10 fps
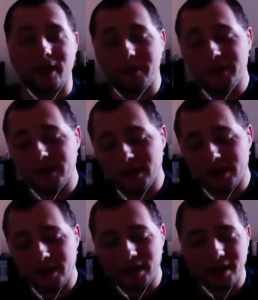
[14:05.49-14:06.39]
I
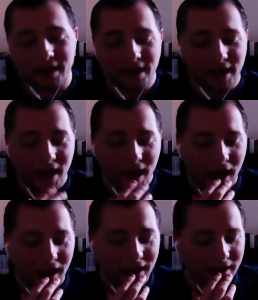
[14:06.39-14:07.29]
mean,
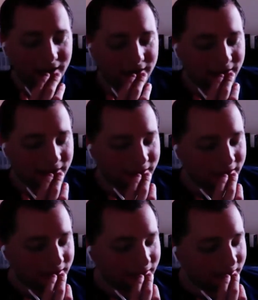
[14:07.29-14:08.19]
I
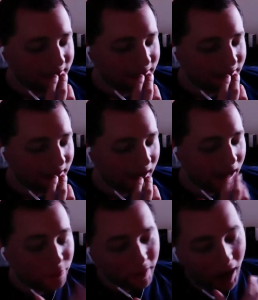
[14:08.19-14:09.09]

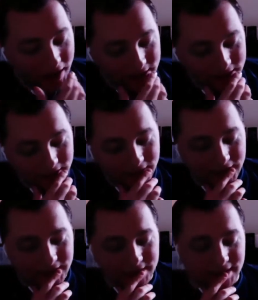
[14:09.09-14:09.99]
the way I see it
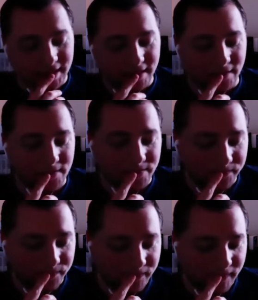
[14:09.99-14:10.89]
is that
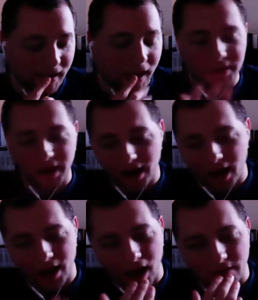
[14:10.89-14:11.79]

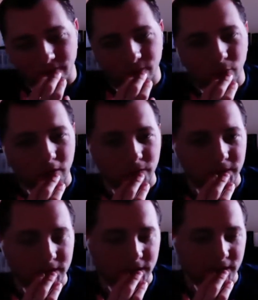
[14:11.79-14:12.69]
I've worked
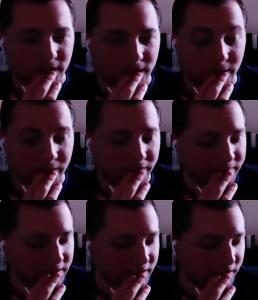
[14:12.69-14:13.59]
with a number of
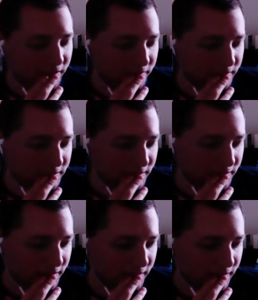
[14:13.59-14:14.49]
CEOs, and